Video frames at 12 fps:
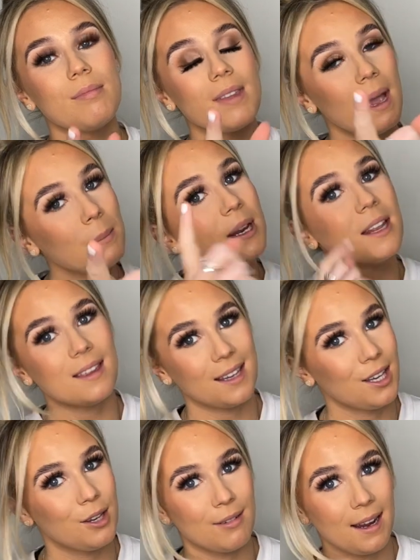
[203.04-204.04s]
I'm going to
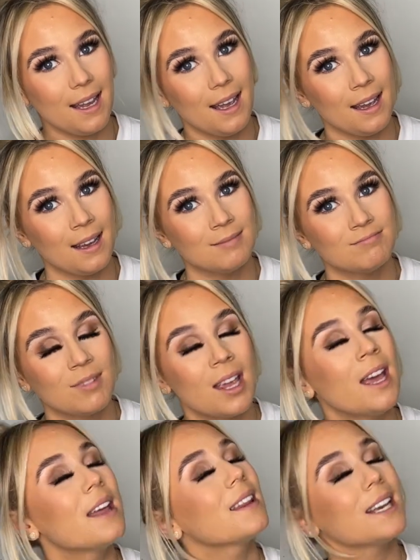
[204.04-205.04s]
thank you right here.
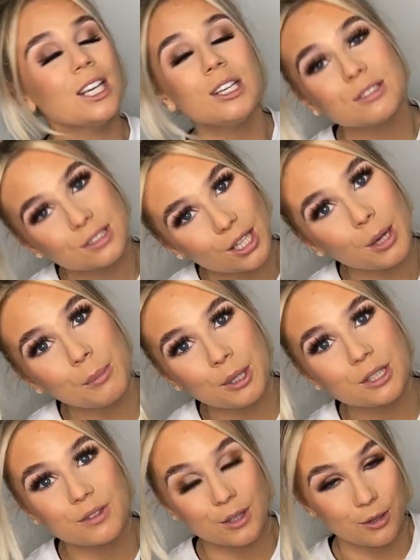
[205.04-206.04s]
Thank you so
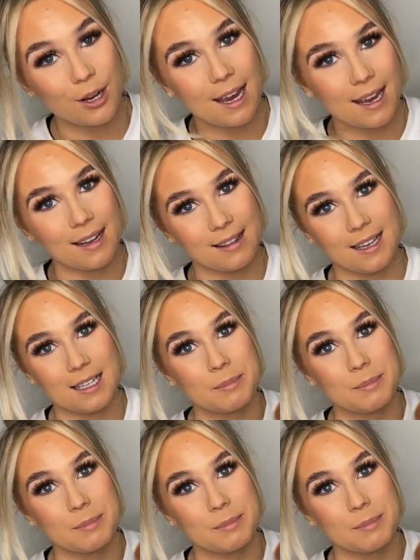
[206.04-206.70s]
much for creating this,